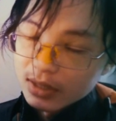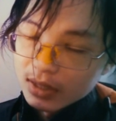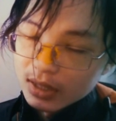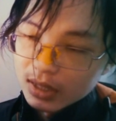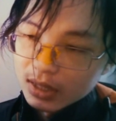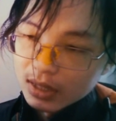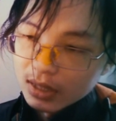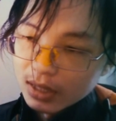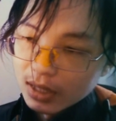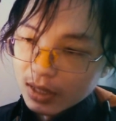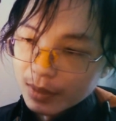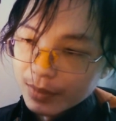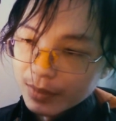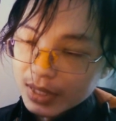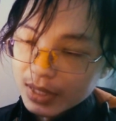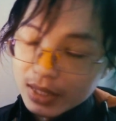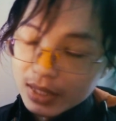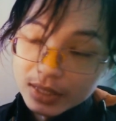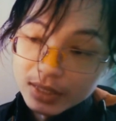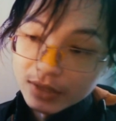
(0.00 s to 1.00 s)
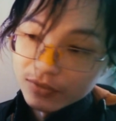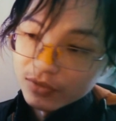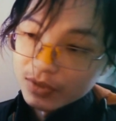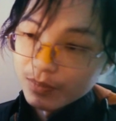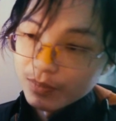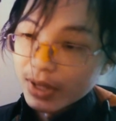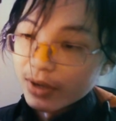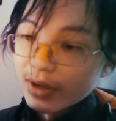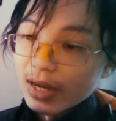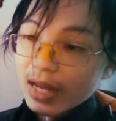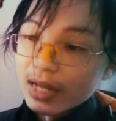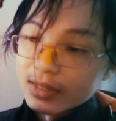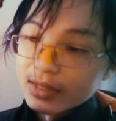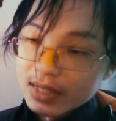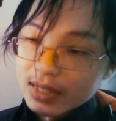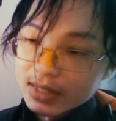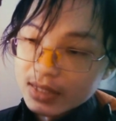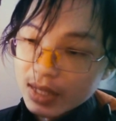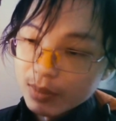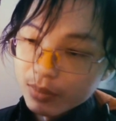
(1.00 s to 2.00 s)
a different pair of
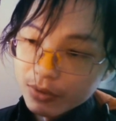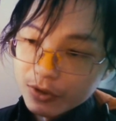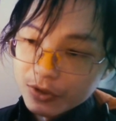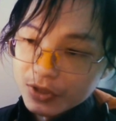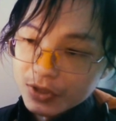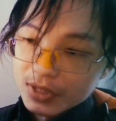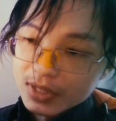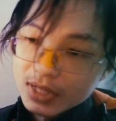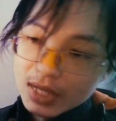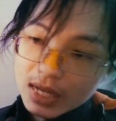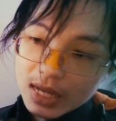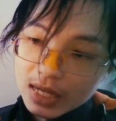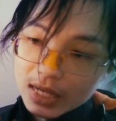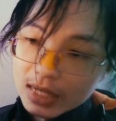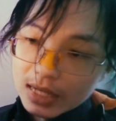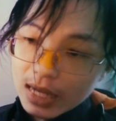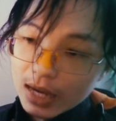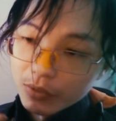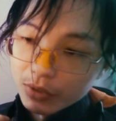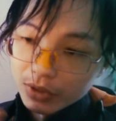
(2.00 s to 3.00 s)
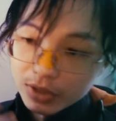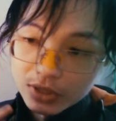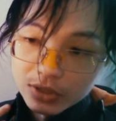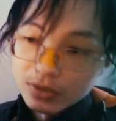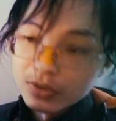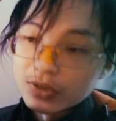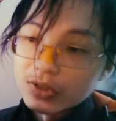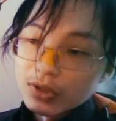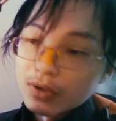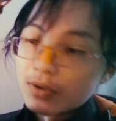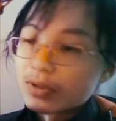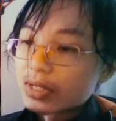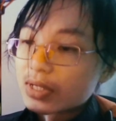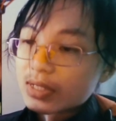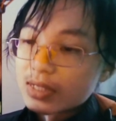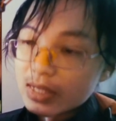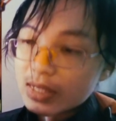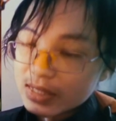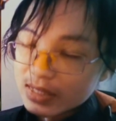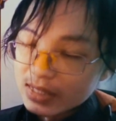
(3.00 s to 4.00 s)
headsets I purchased and how we're going to use those
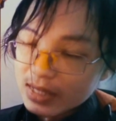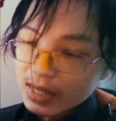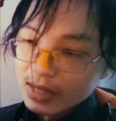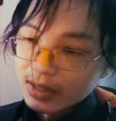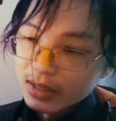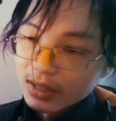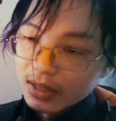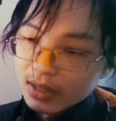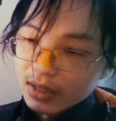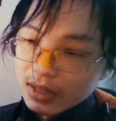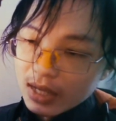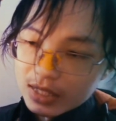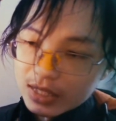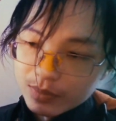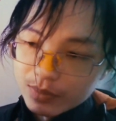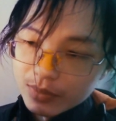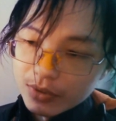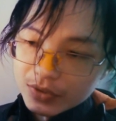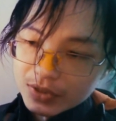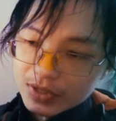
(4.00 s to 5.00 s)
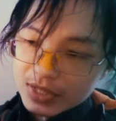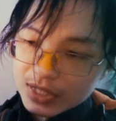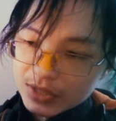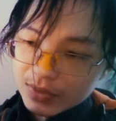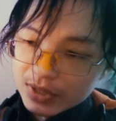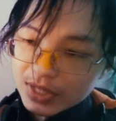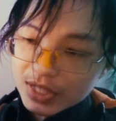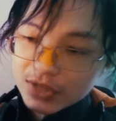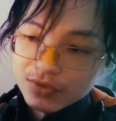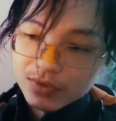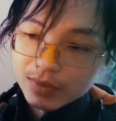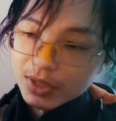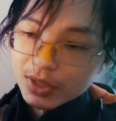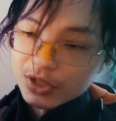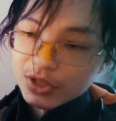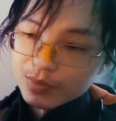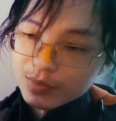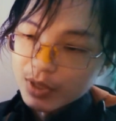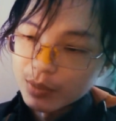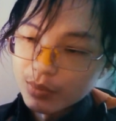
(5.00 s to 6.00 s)
instead, as opposed to this one. This one might
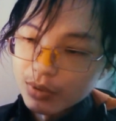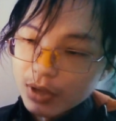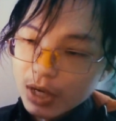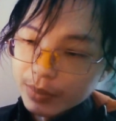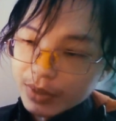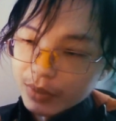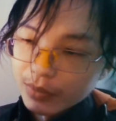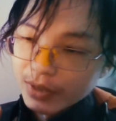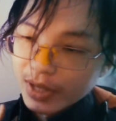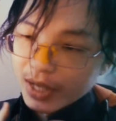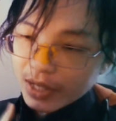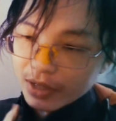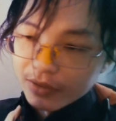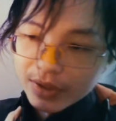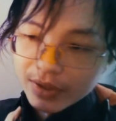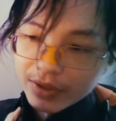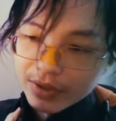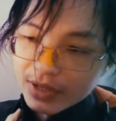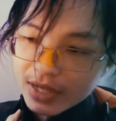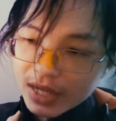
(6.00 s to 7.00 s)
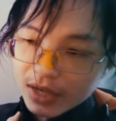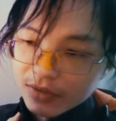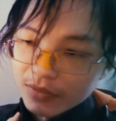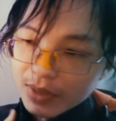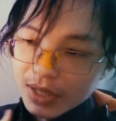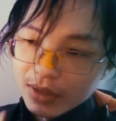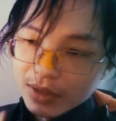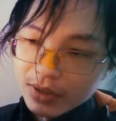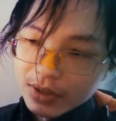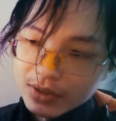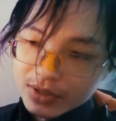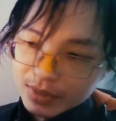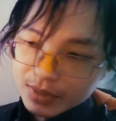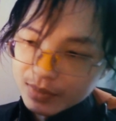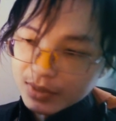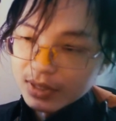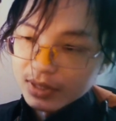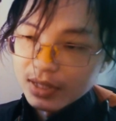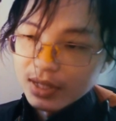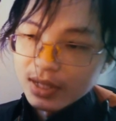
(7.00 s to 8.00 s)
just be a prop that will hang around our neck from now on or
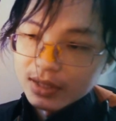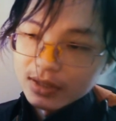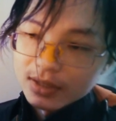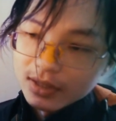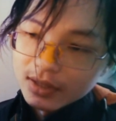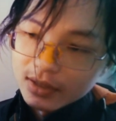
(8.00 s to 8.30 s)
something like that.